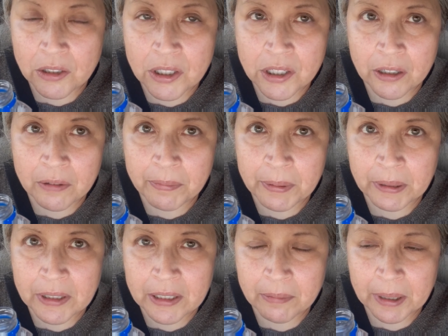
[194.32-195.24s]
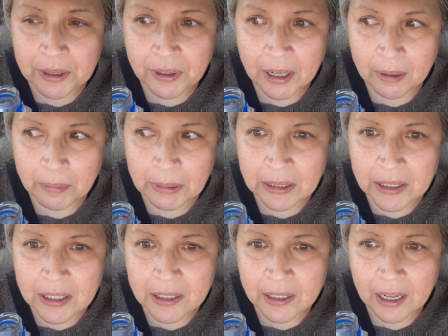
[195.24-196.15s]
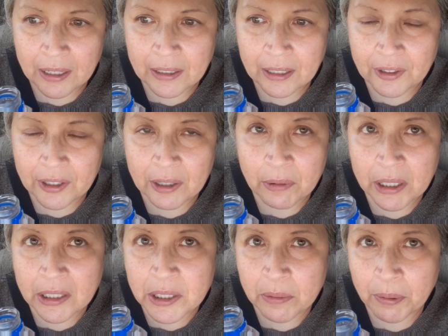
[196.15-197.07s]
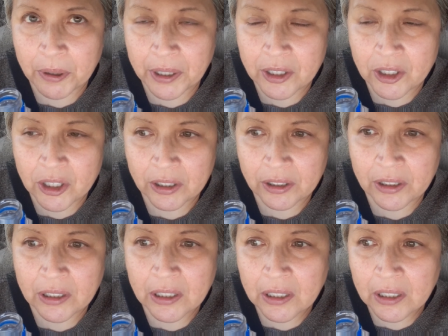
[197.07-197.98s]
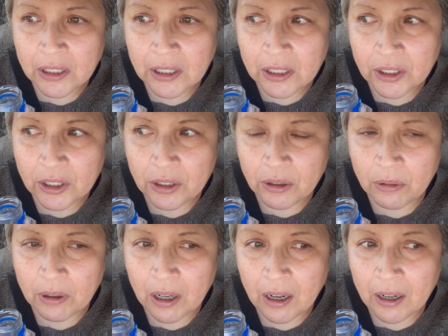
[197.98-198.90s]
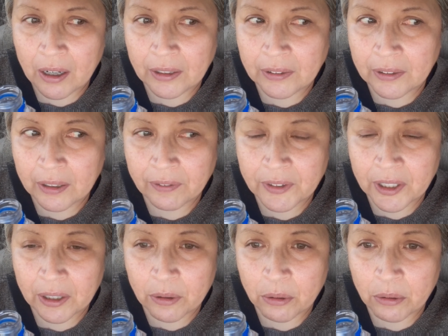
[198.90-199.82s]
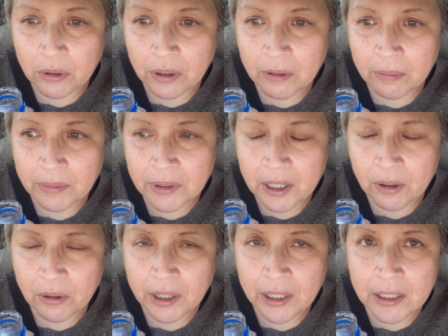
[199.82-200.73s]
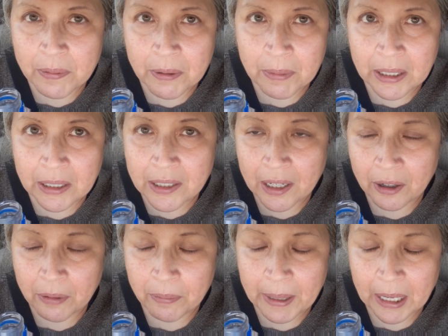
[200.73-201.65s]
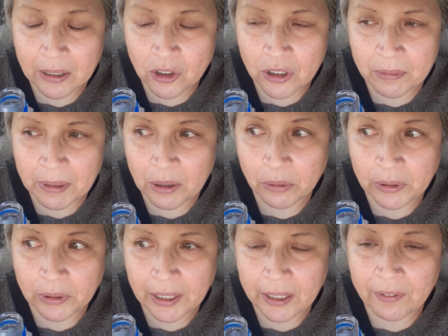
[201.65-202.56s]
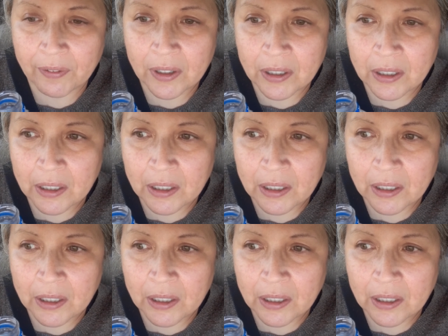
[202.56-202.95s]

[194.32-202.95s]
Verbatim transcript: Just start building better habits. And I think we can support each other. You know, I love decor. Decor has been my entire passion my whole life.